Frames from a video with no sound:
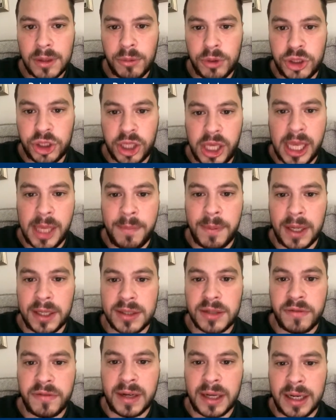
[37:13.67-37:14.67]
Would you keep it as
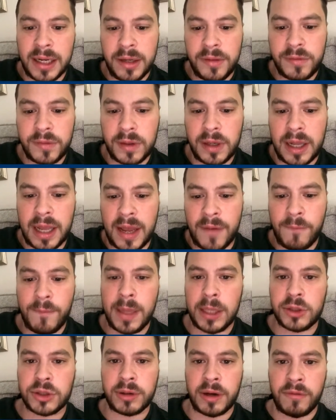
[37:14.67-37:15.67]
a 5 and
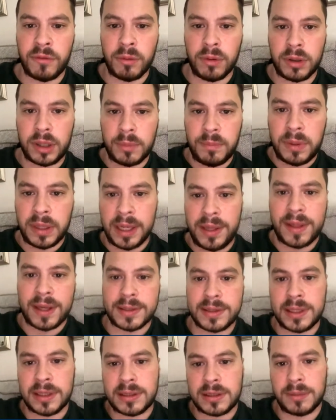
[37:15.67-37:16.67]
make sure everyone can play that
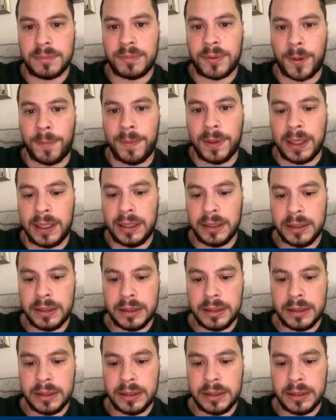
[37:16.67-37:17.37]
system properly?